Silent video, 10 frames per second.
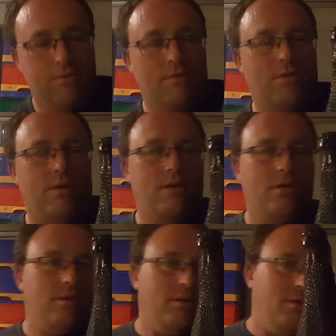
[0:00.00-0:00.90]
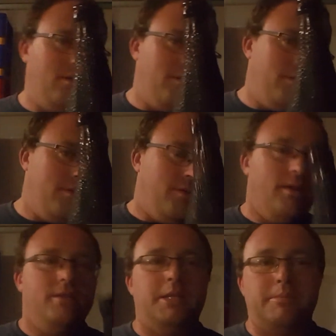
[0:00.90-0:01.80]
Right.
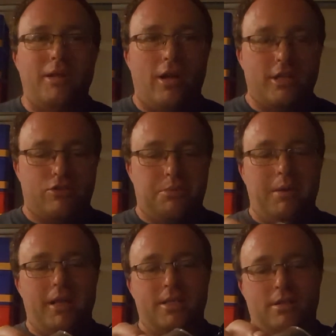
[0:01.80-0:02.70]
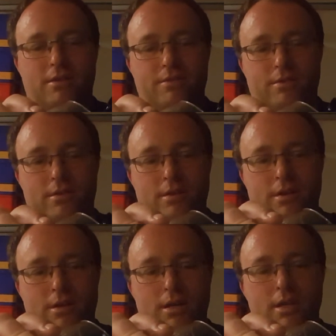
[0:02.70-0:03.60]
It seems to be like it's respecting itself.
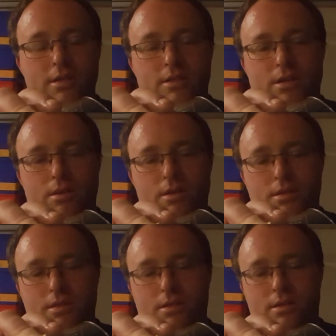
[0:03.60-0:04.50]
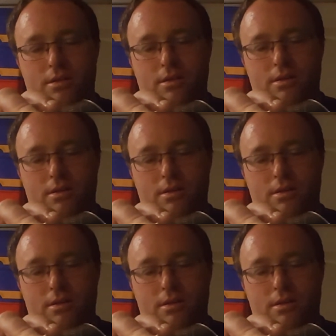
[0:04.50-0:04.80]
So this